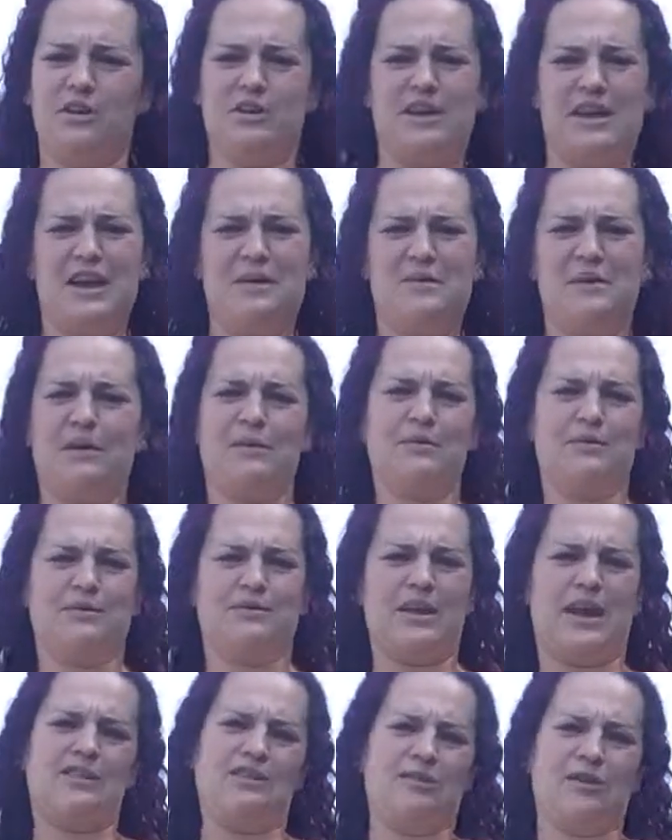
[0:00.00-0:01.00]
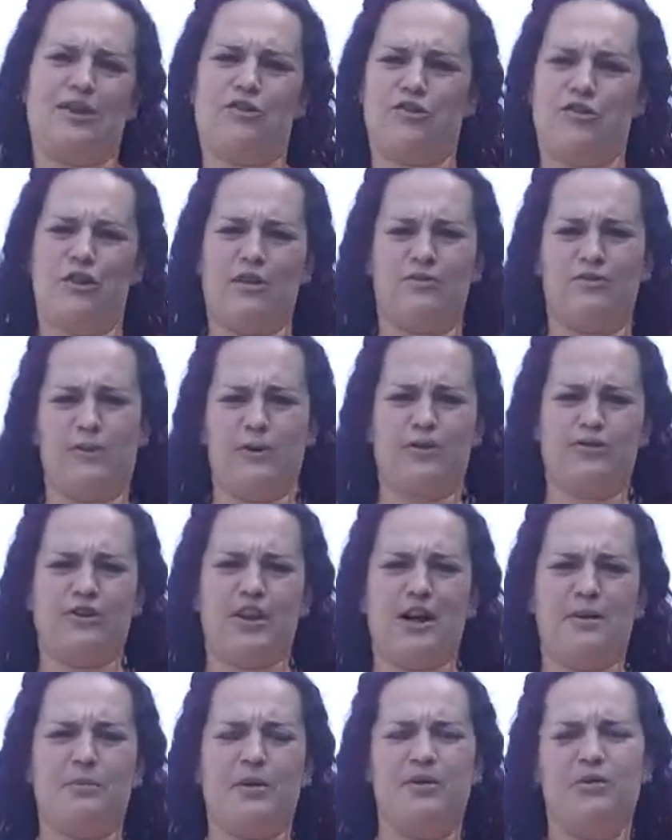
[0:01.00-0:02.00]
one day when I was at the Rachel Luss
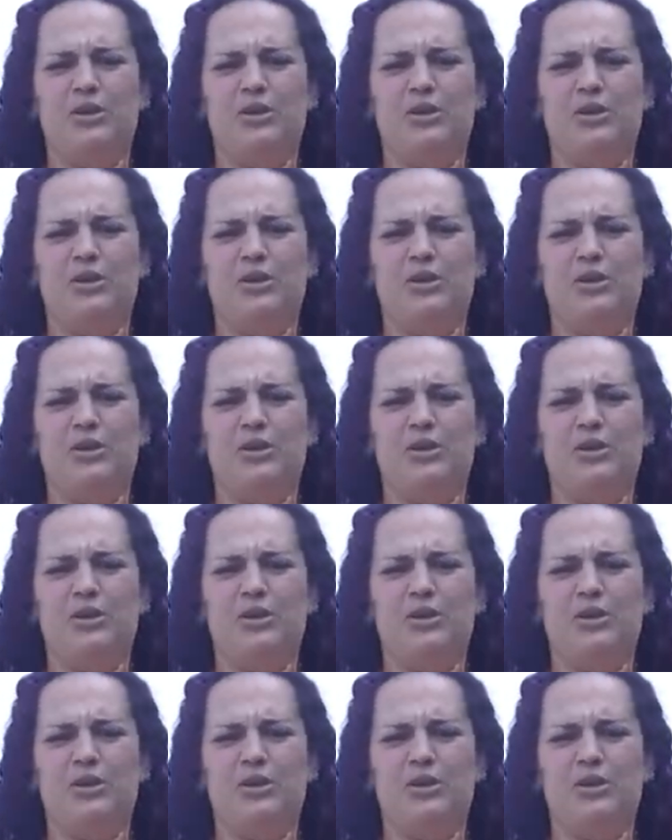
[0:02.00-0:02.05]
workshop.